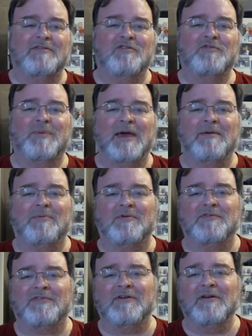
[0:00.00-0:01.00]

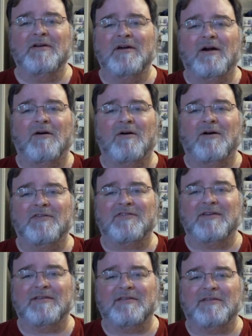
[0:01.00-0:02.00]
newspapers are all
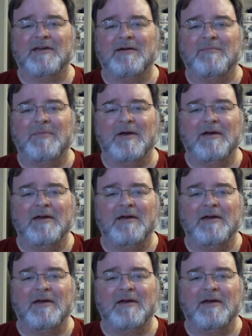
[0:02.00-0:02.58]
sent to them,